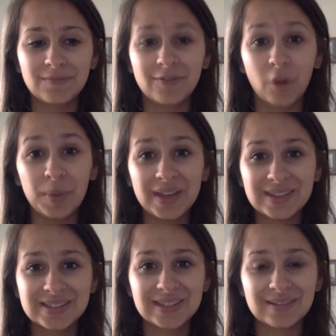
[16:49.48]

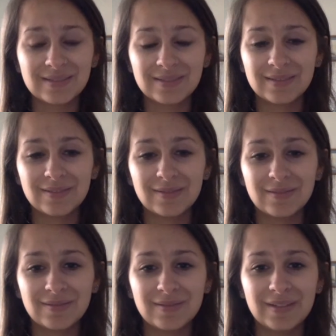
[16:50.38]
phobias and
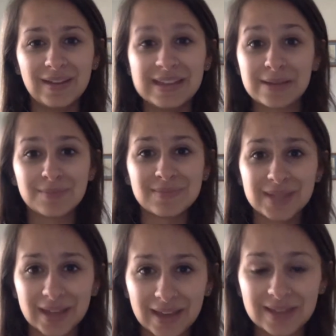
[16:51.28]
isms,
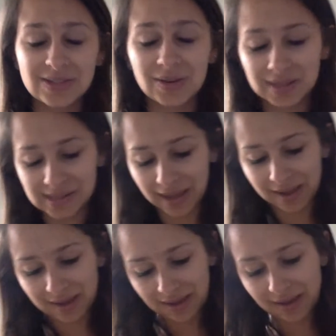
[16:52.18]
I guess you could say.